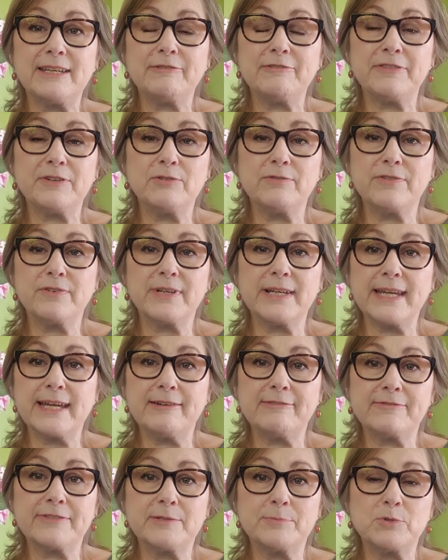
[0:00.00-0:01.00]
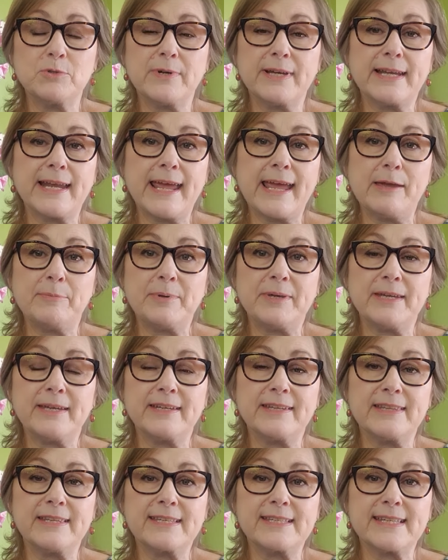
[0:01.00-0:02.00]
feel very comfortable and happy
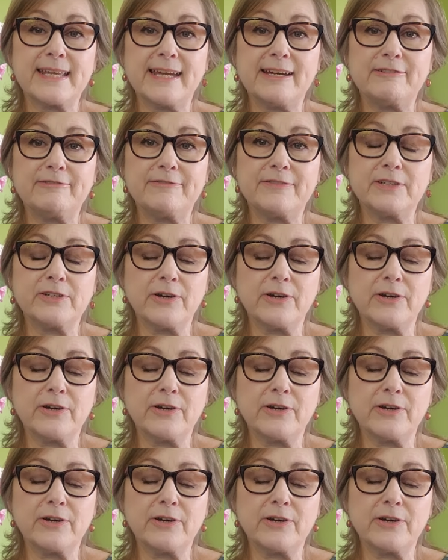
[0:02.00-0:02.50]
in this outfit.